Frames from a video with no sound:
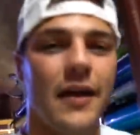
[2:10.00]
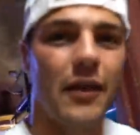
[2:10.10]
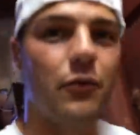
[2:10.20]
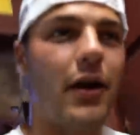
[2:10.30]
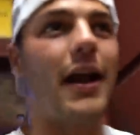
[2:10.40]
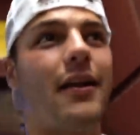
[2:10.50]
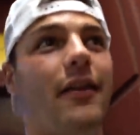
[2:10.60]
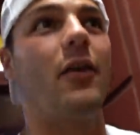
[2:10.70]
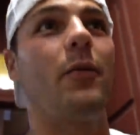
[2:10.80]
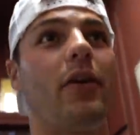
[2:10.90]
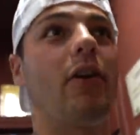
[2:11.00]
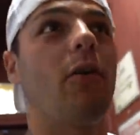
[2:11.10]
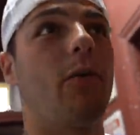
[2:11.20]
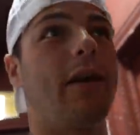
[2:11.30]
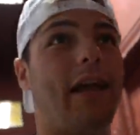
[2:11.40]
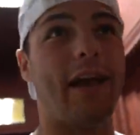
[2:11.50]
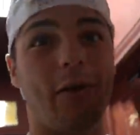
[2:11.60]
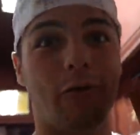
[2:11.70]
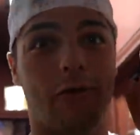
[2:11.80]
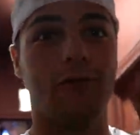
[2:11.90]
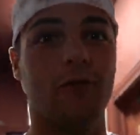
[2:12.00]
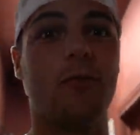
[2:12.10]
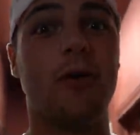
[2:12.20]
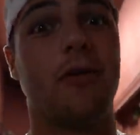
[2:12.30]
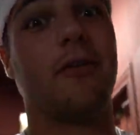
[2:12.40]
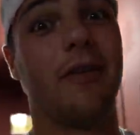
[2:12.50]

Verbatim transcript: And then right out of there we go. We're gonna head over to where there's a